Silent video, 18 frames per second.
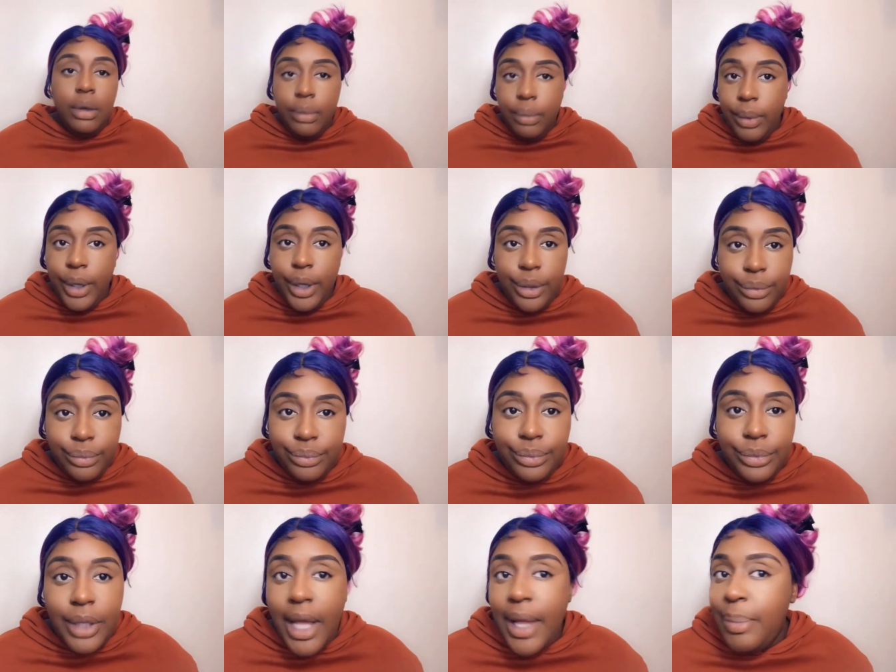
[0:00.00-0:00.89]
well,
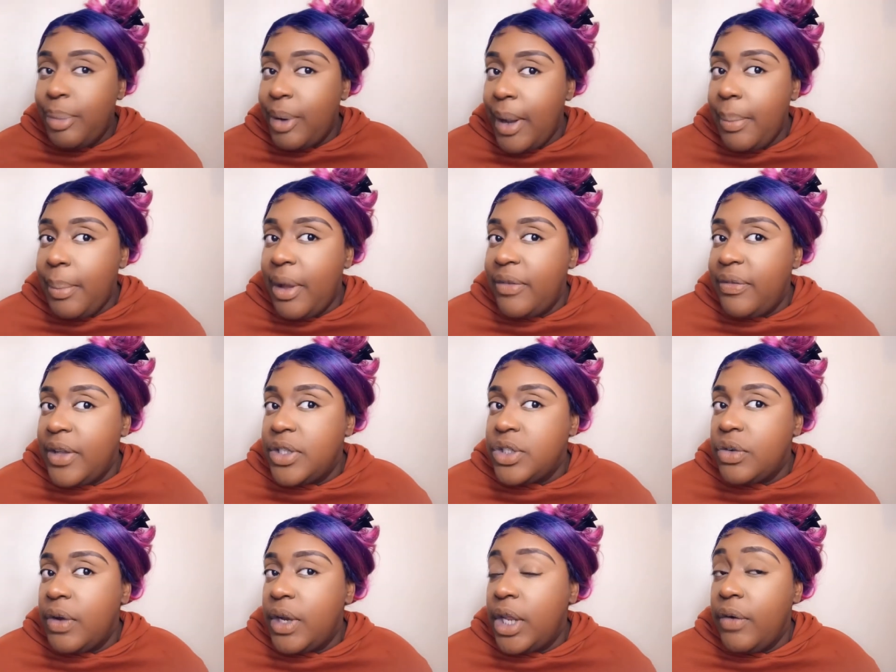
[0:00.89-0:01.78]
I prepped my face
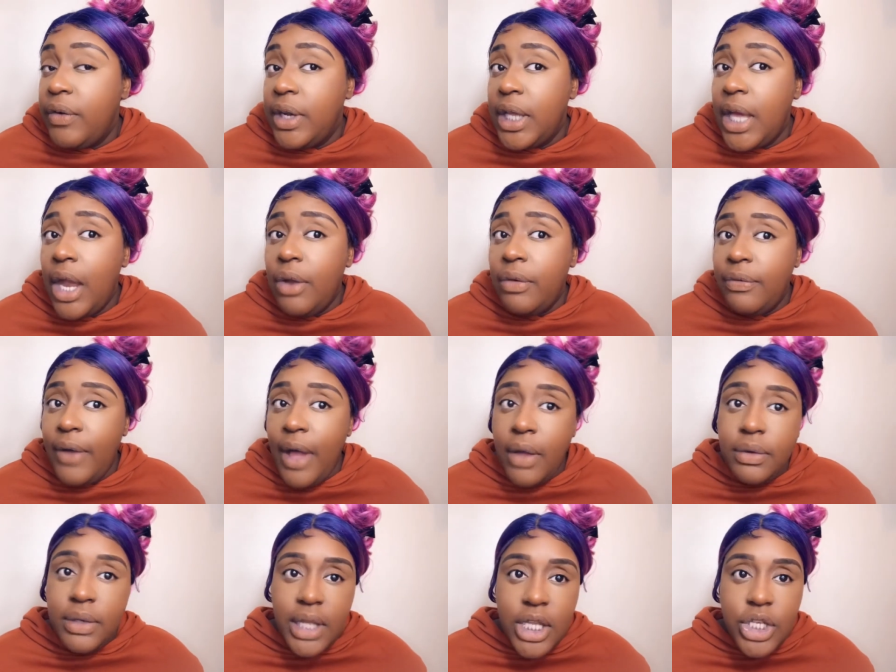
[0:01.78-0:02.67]
already. Already got on
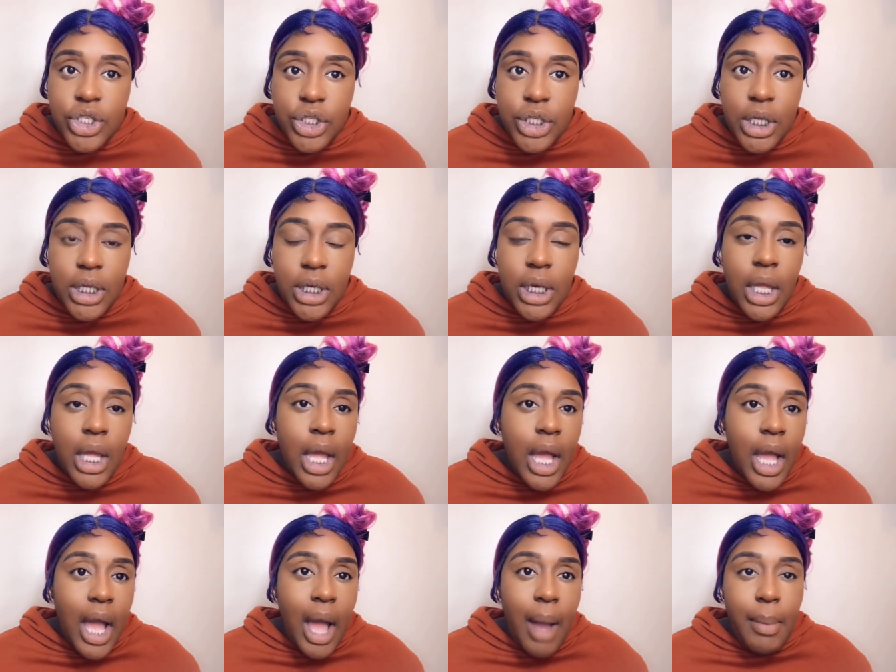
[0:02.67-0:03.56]
foundation.
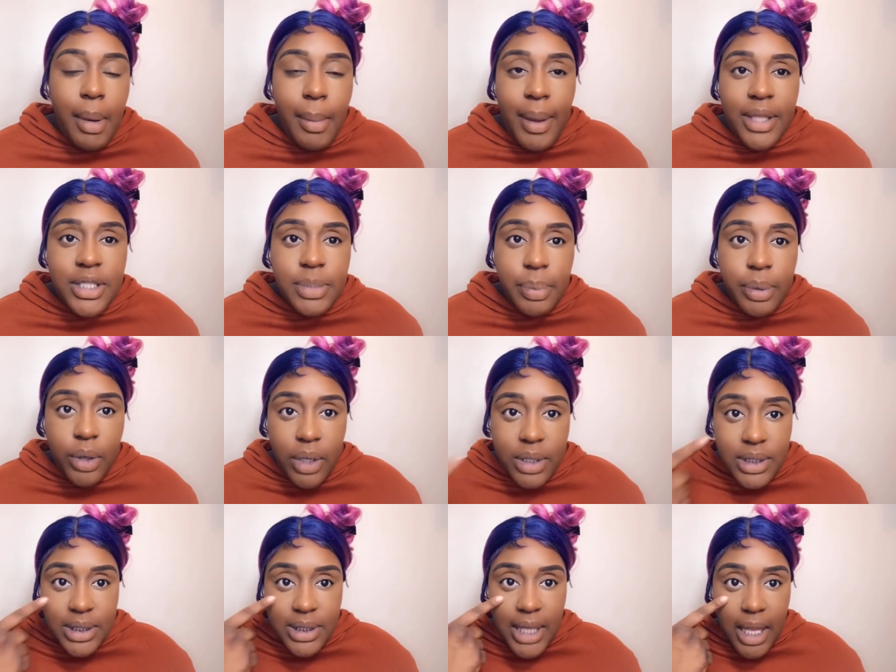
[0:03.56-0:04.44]
I'm about to put
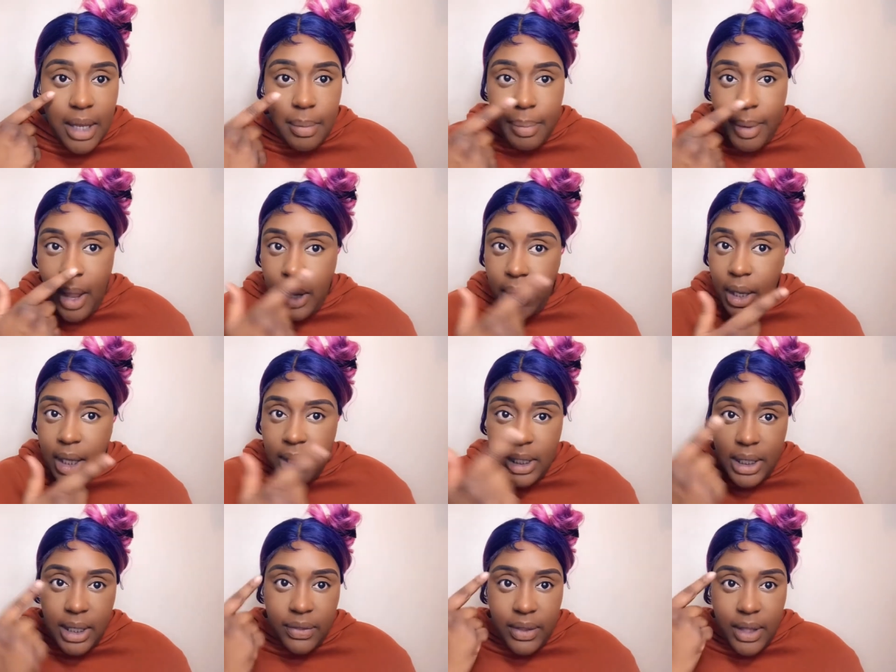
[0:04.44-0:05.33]
on setting powder
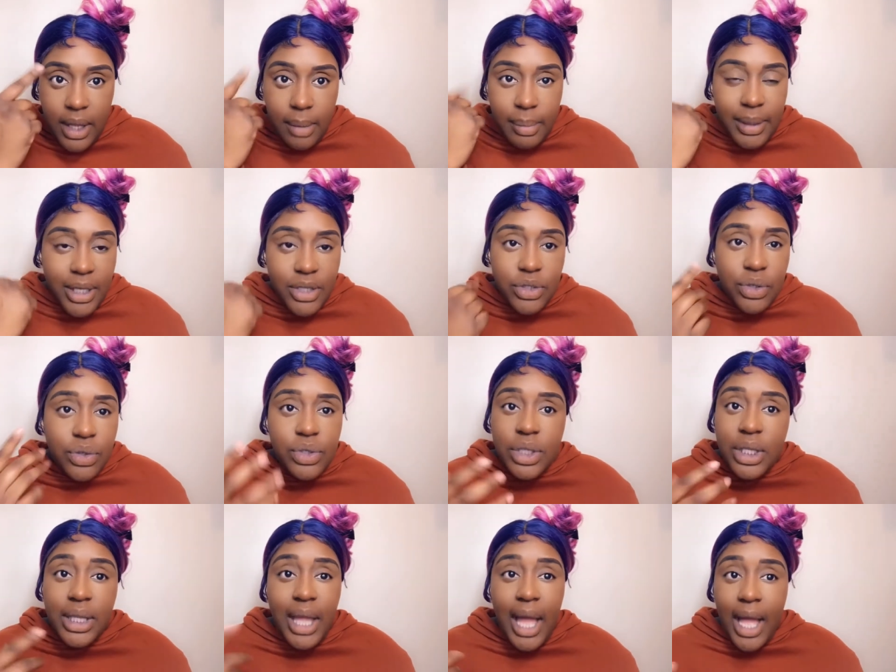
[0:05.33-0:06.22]
underneath here because
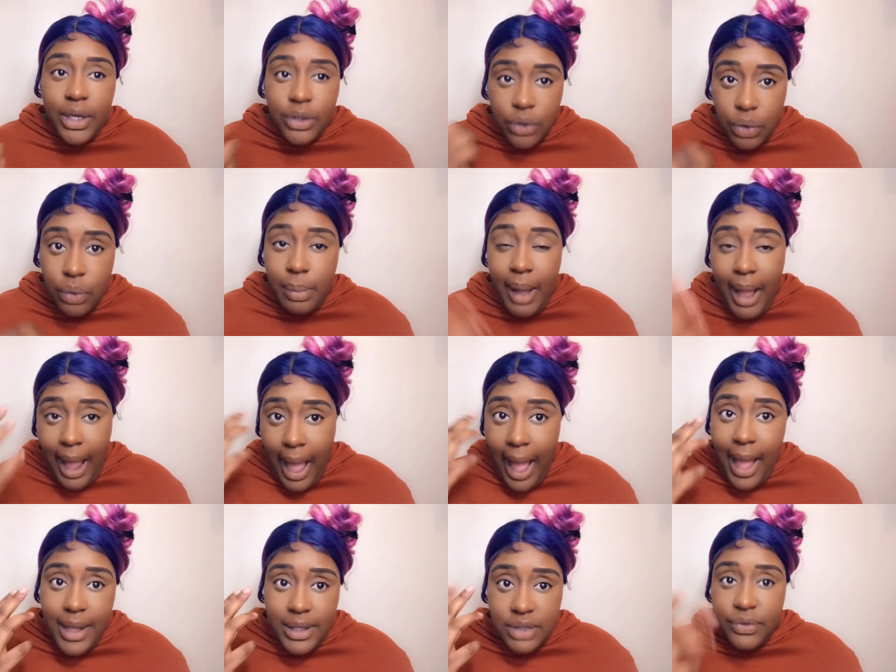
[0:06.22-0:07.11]
usually I do my
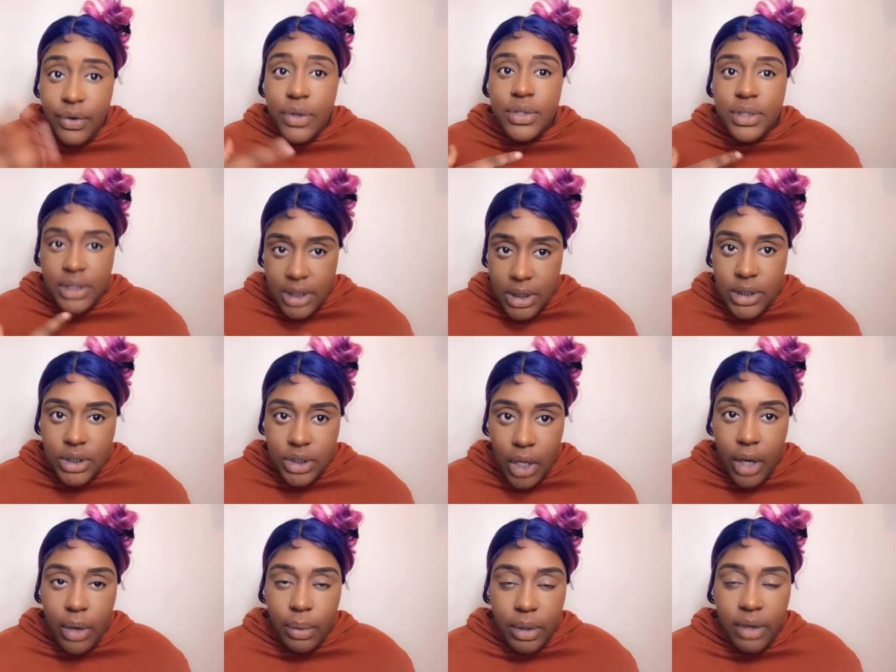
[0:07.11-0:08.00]
eyes first, then
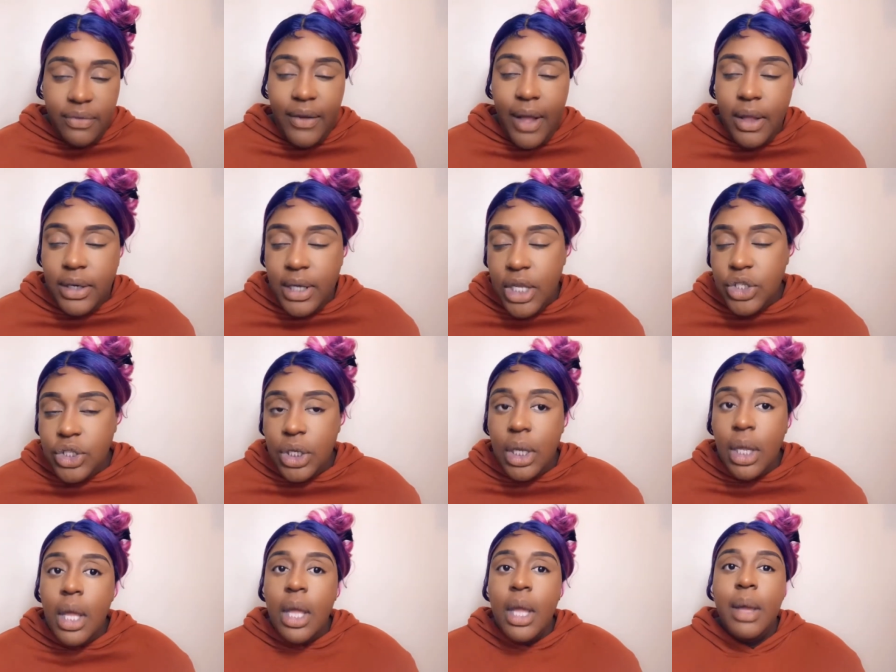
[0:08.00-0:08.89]
start on the
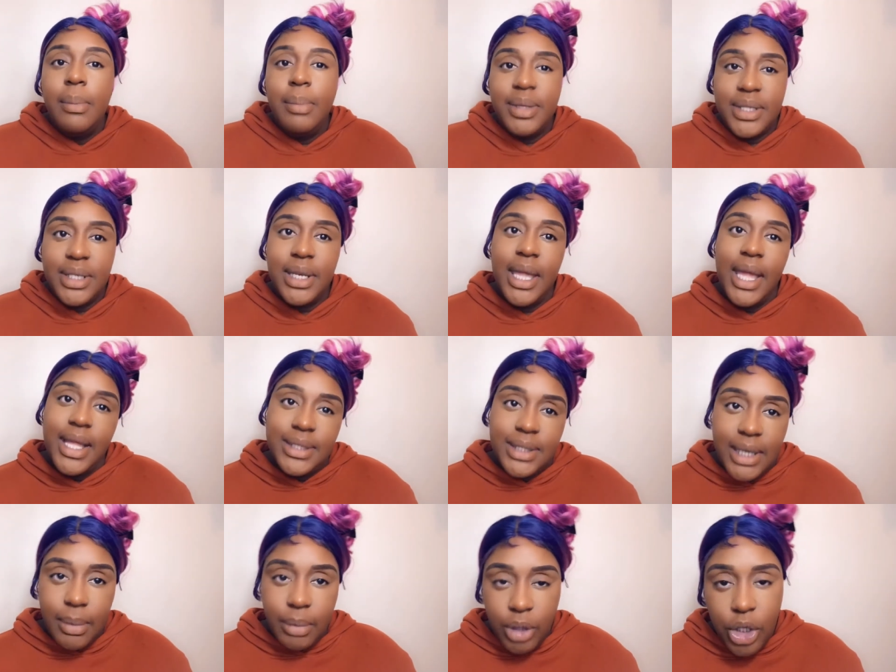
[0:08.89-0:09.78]
foundation. But today I
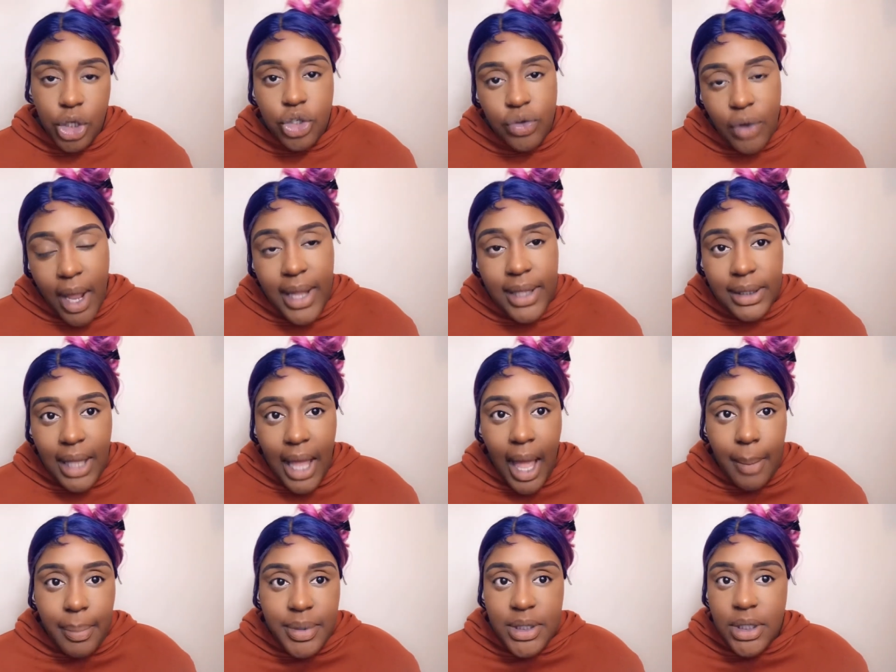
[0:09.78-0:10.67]
said I'm gonna try it the
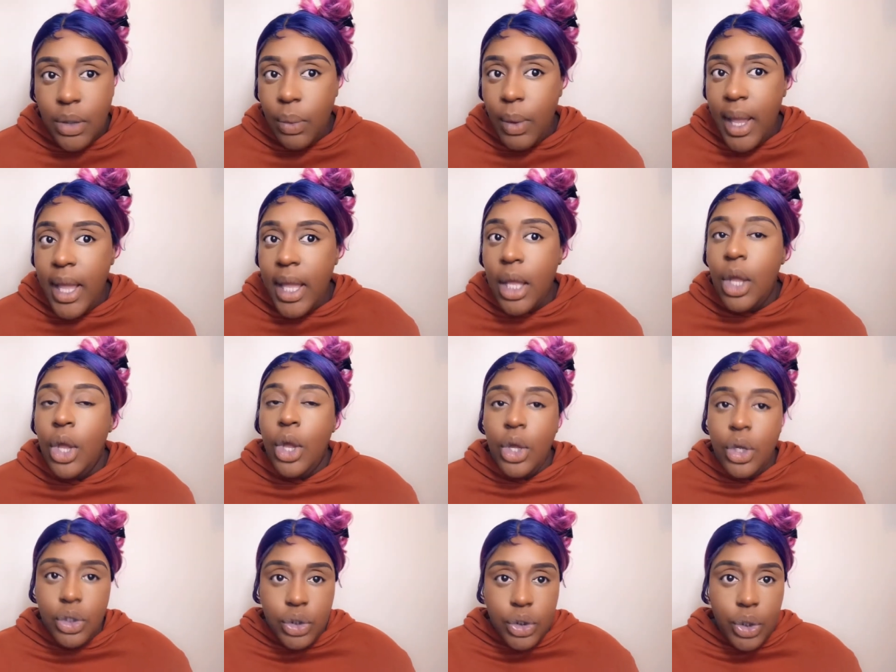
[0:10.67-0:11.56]
opposite way.
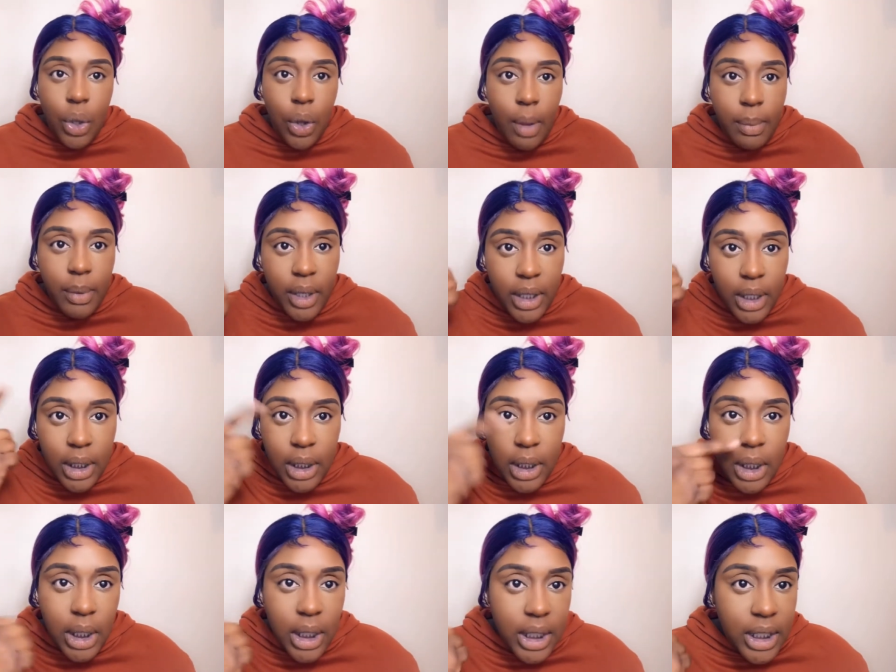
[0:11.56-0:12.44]
So I'm gonna
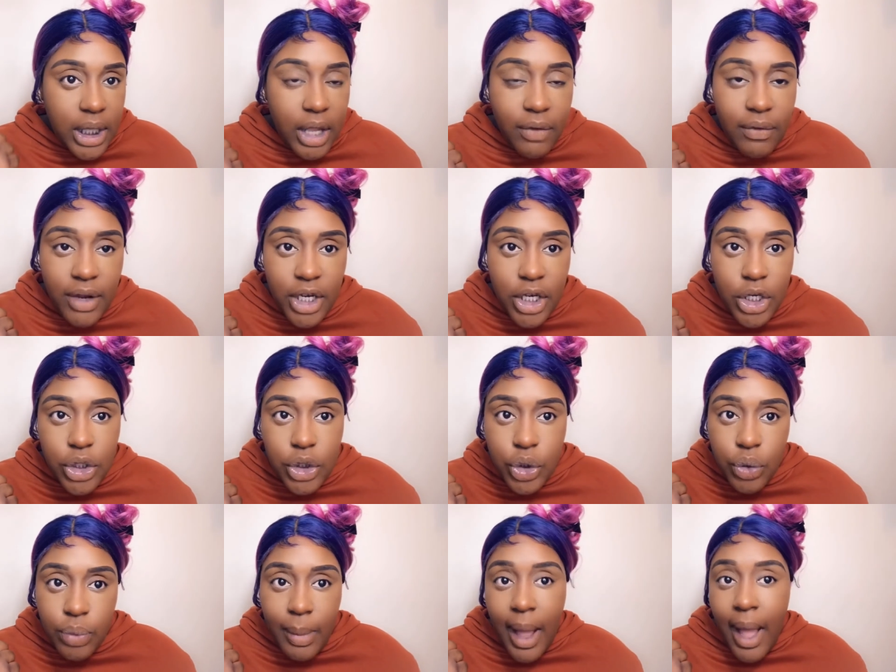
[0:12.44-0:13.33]
get ready to
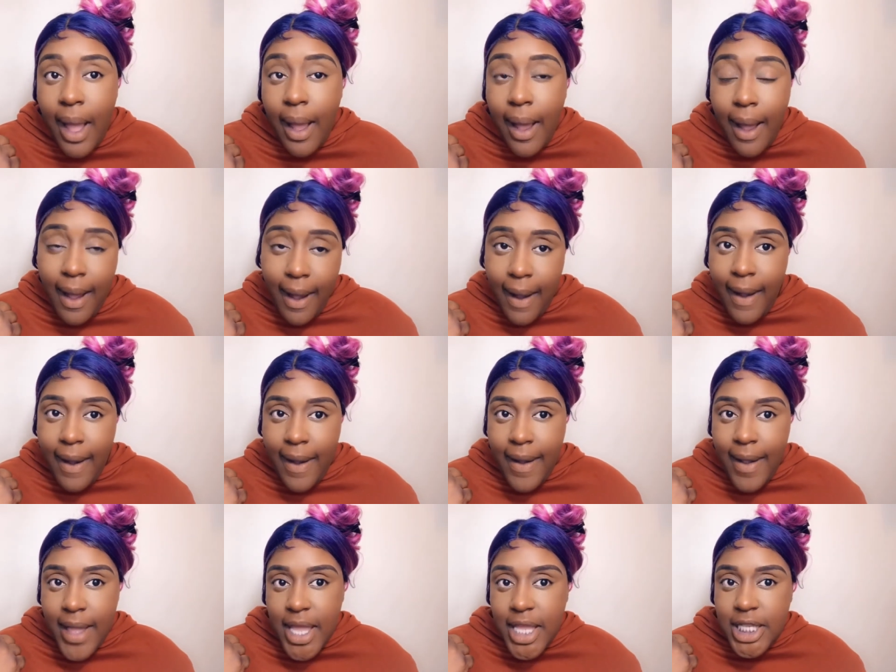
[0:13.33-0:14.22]
do my
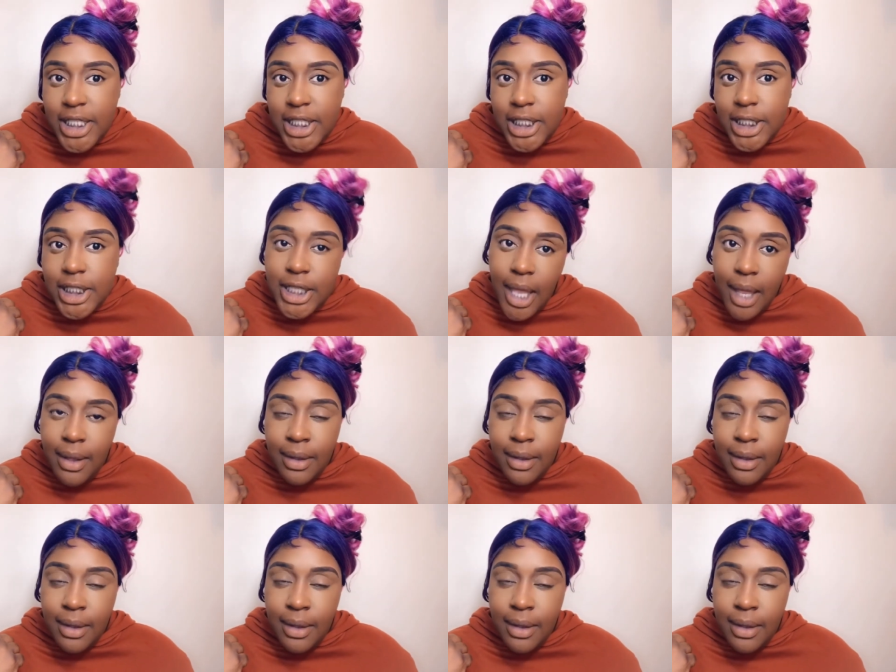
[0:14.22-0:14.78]
eyes